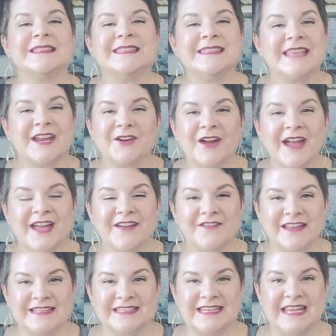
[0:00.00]
Sarah
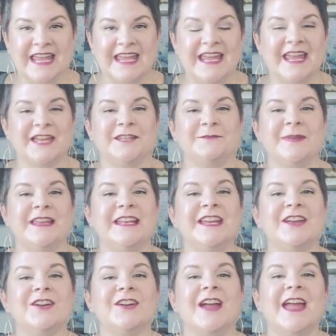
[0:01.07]
of SEK Handmade
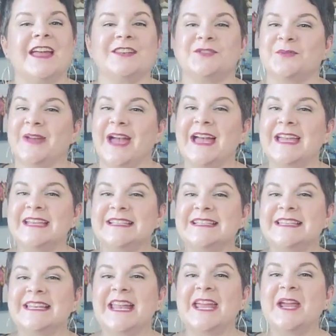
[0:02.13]
here, and you guys,
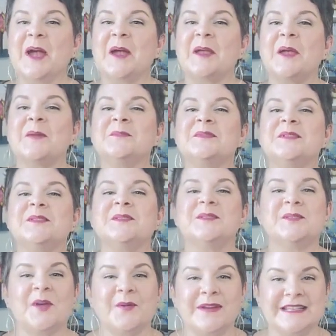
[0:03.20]
today I am
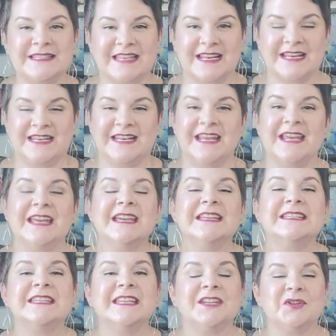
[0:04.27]
so excited
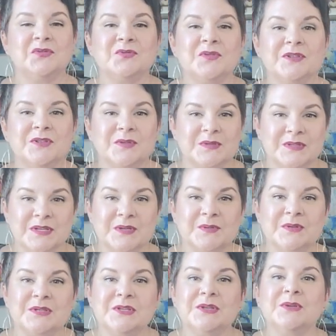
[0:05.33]
to introduce
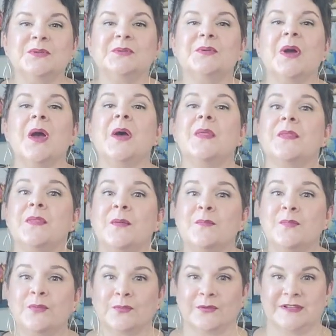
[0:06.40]
you to the
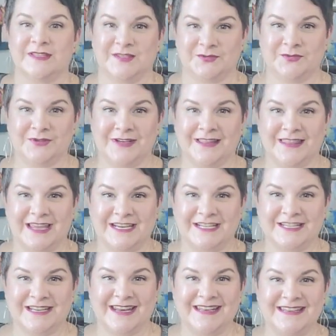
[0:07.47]
Bristol
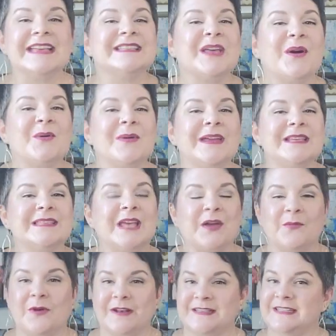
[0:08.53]
Collection. As always,
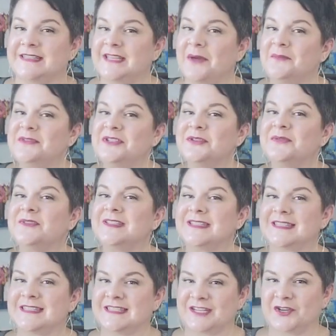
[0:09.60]
I want to tempt you
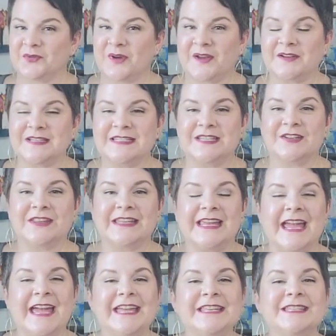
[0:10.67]
to stick around until
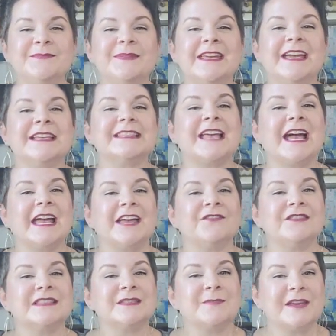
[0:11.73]
the end because I
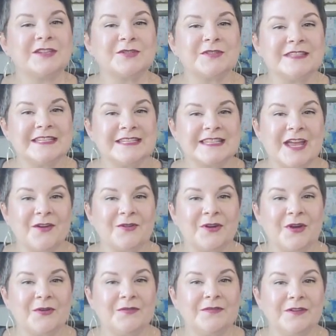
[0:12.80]
have a special discount
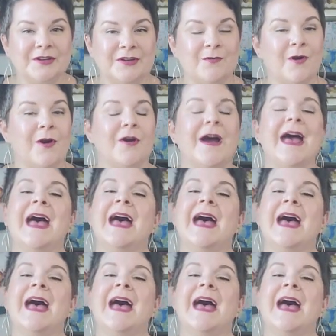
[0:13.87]
code for you all